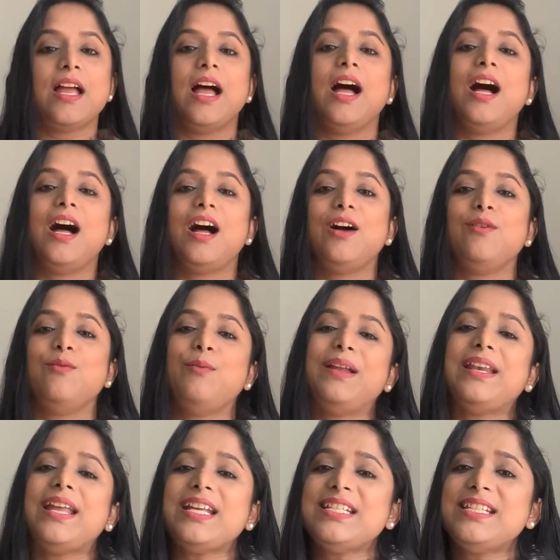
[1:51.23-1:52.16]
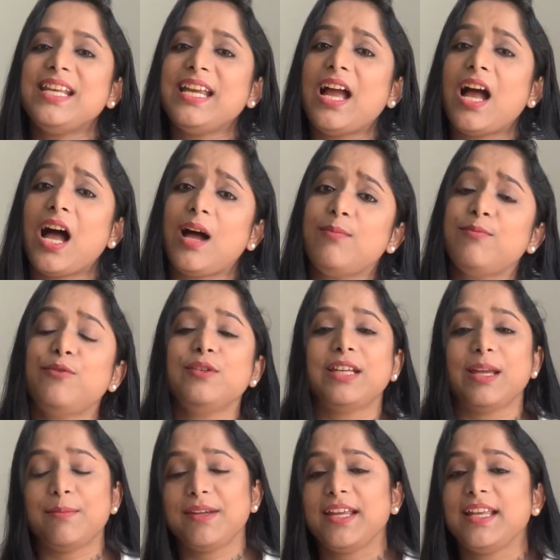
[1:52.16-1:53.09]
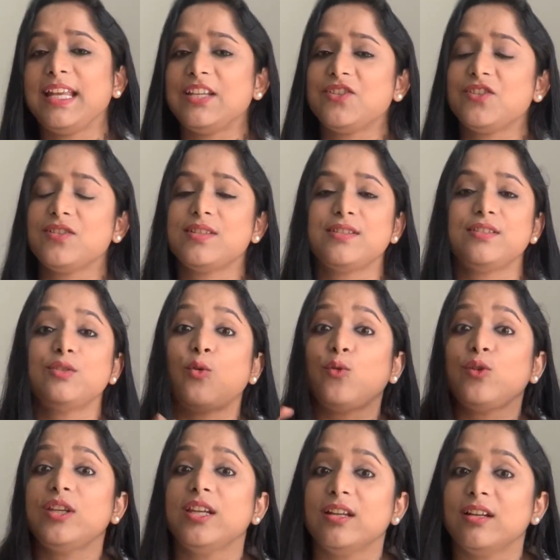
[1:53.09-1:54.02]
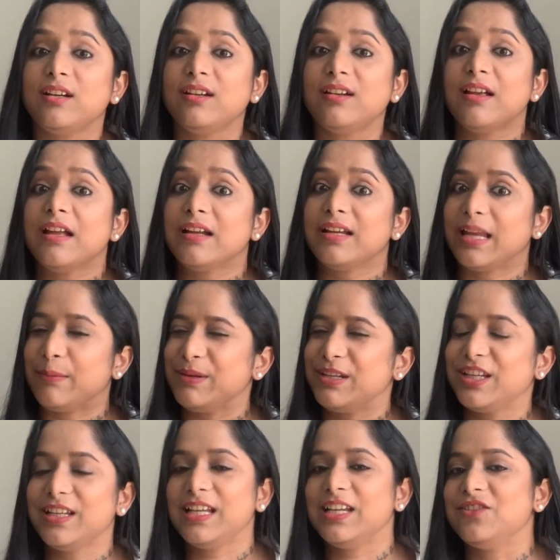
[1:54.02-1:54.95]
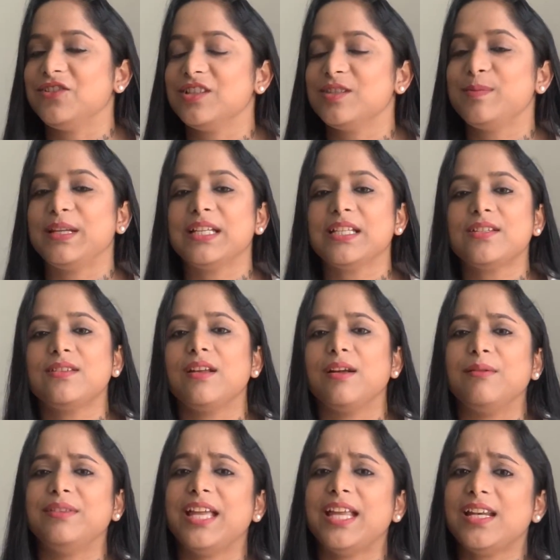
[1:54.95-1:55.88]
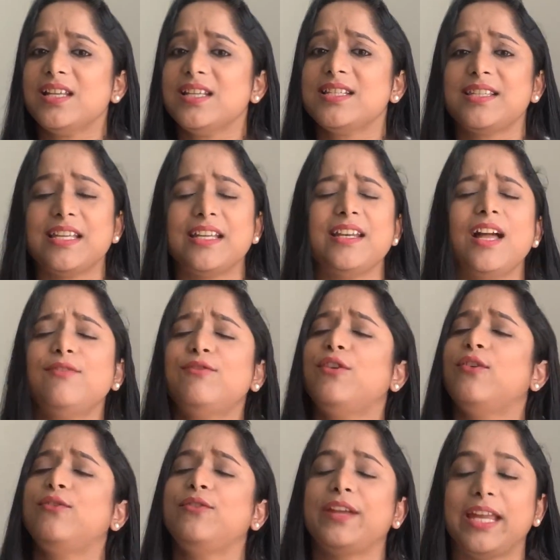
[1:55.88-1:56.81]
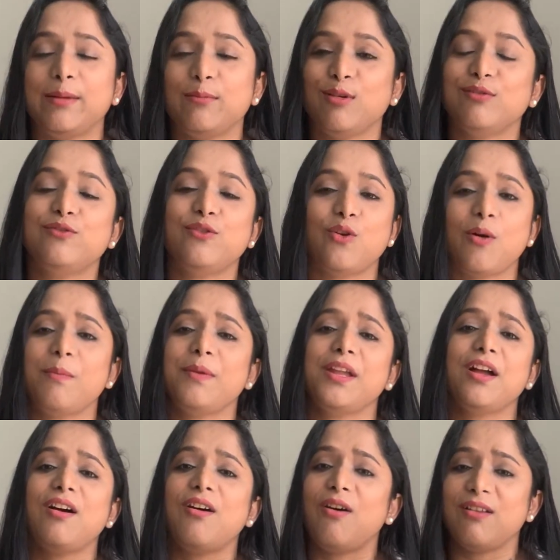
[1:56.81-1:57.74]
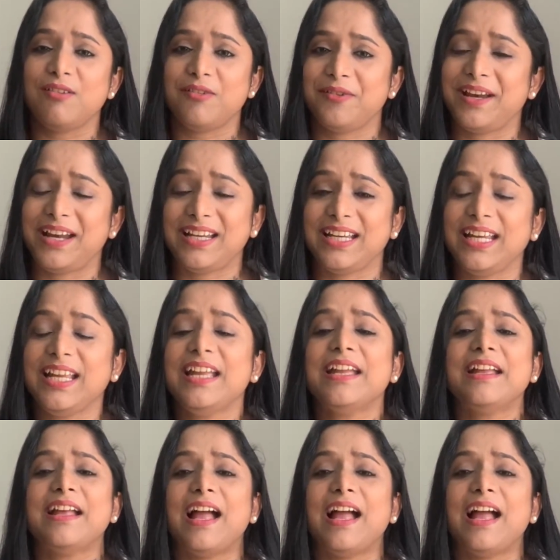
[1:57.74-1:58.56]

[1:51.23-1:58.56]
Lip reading: When I say harmful chemical agents, don't hear chemical agents because there is enough of chemophobia already.